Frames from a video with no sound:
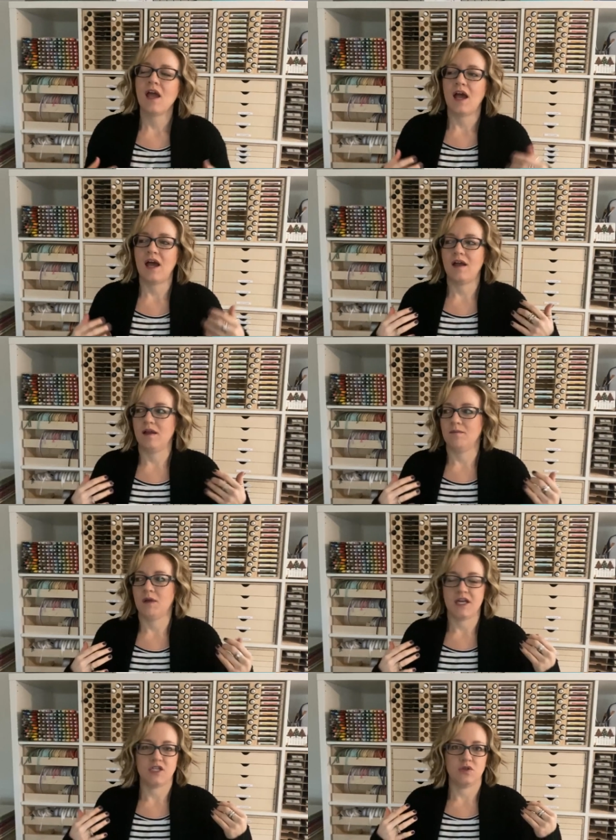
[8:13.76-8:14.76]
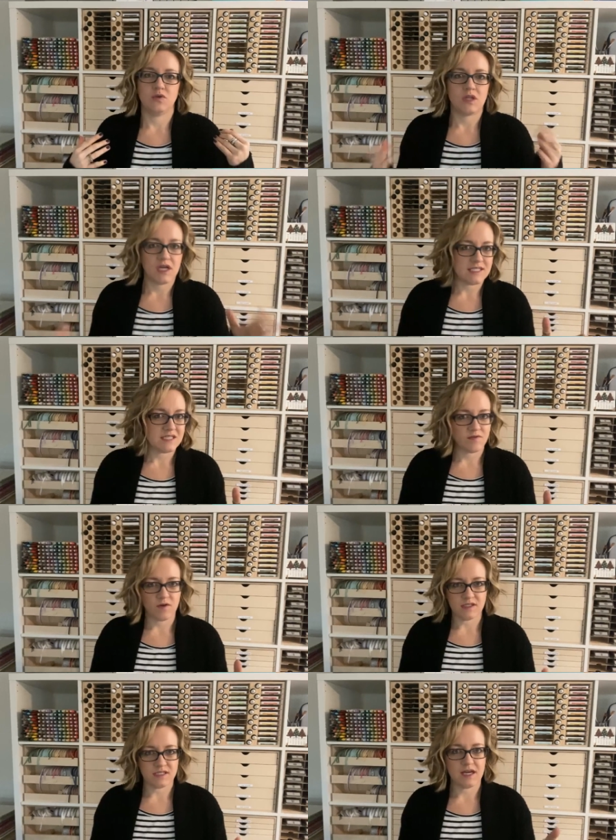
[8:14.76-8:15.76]
Um, I do lots of
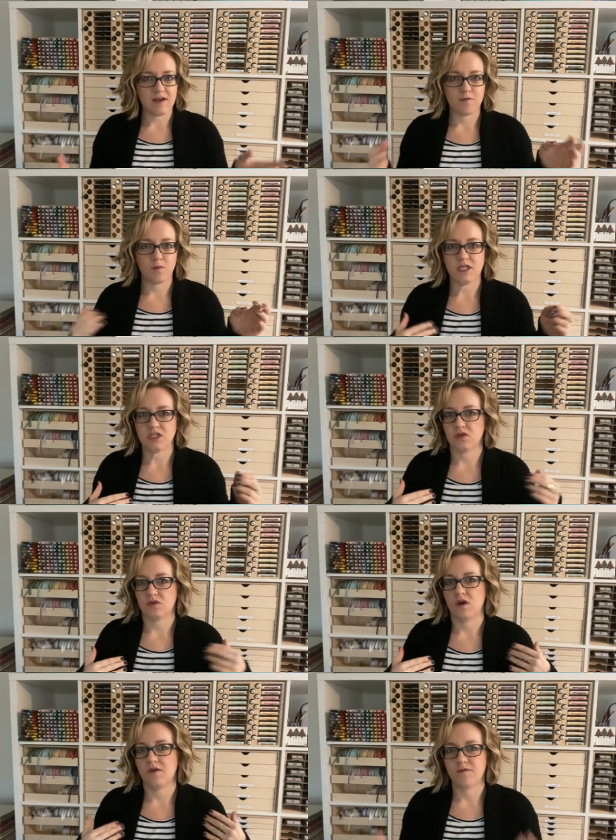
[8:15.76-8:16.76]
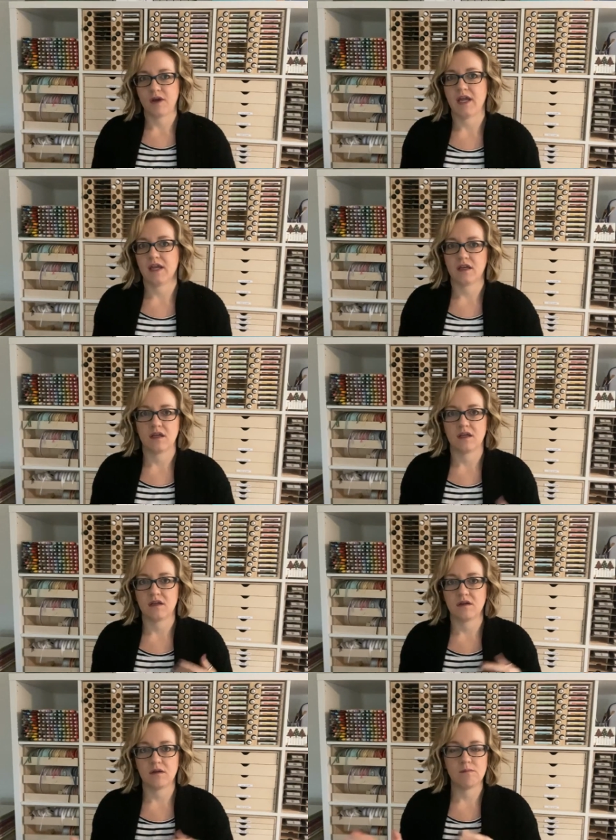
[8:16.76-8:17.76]
different stuff. We do a fun
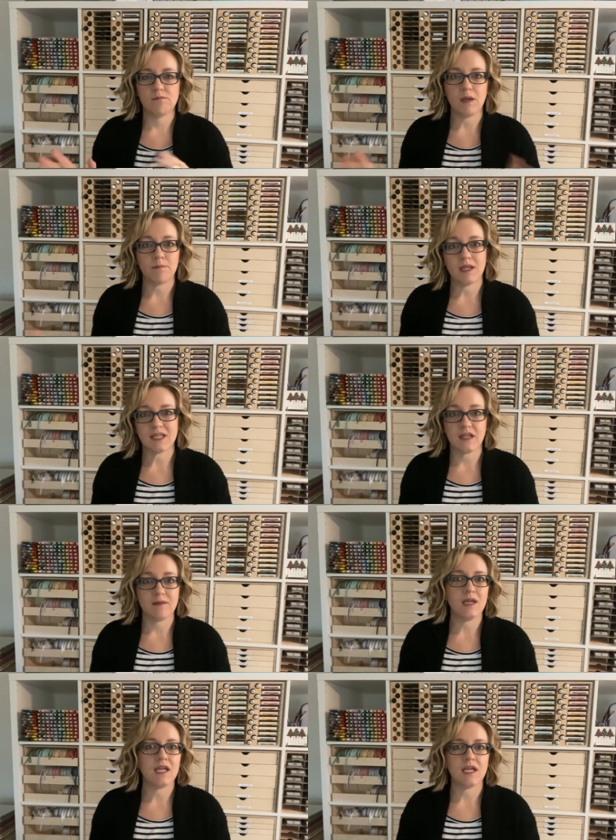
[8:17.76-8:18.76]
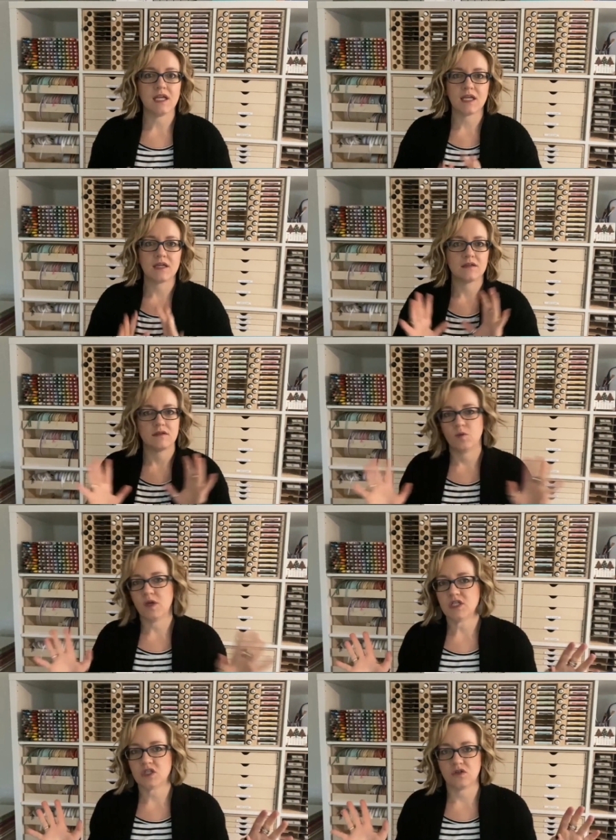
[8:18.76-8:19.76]
monthly meeting.
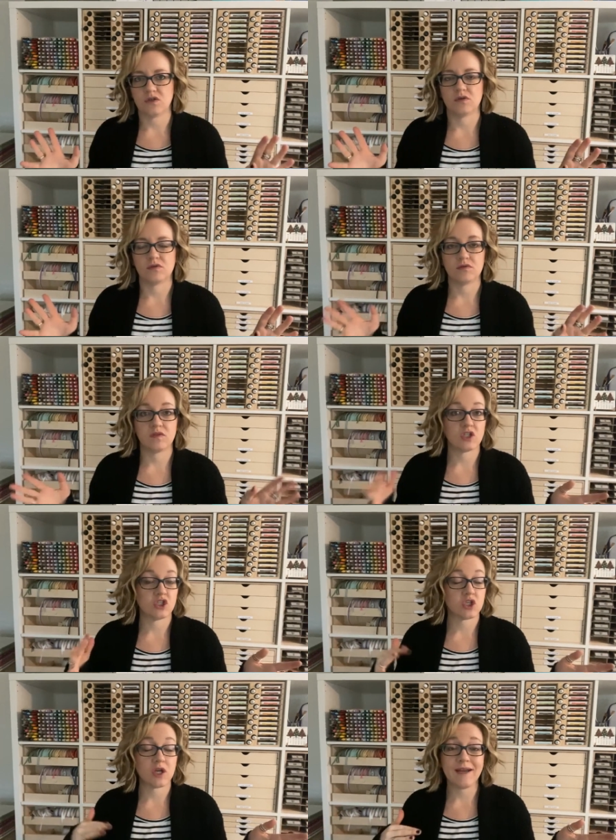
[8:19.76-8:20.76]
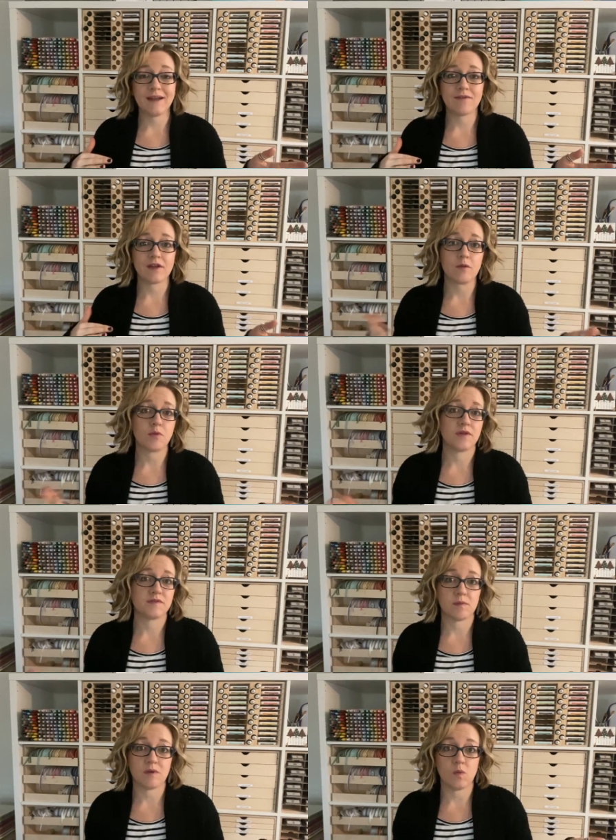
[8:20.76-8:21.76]
We do, there's training available if
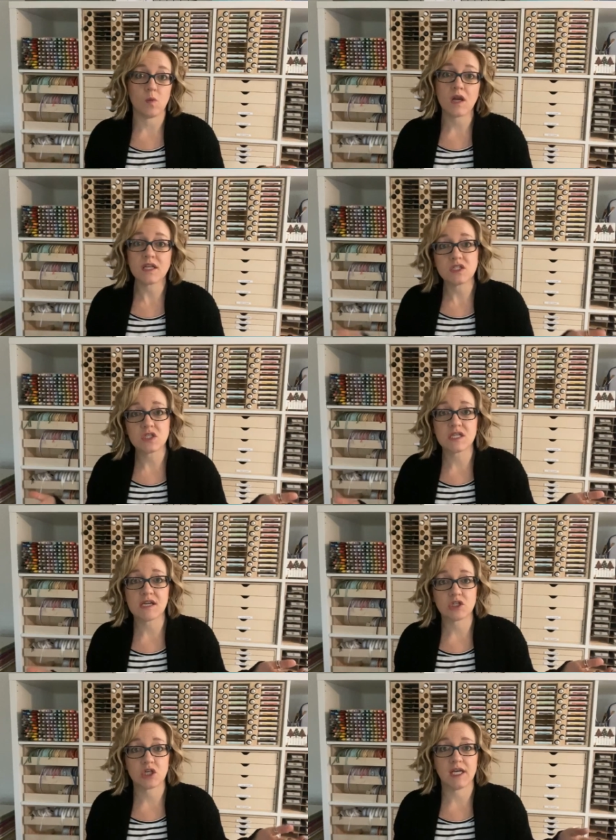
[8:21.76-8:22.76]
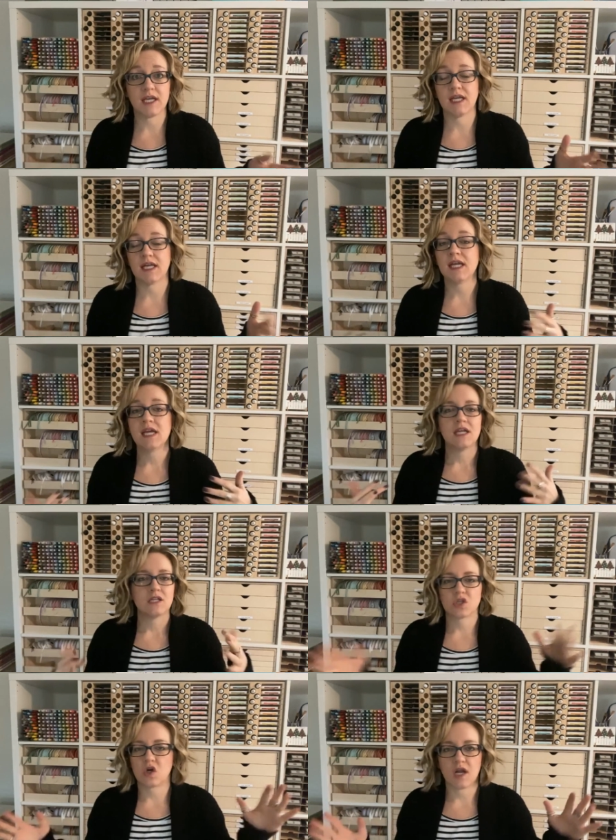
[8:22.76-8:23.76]
somebody wanted to take training.
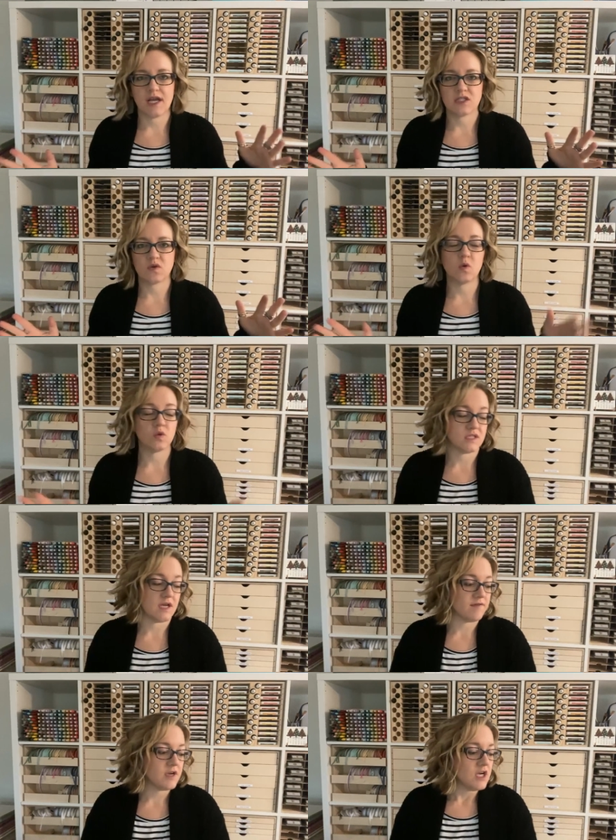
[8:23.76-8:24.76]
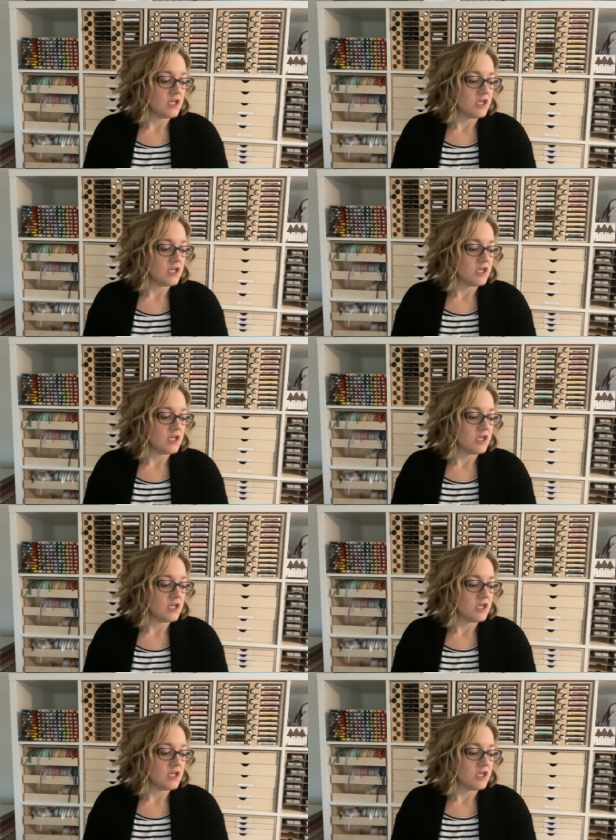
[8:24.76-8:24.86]
There's all kinds of cool stuff.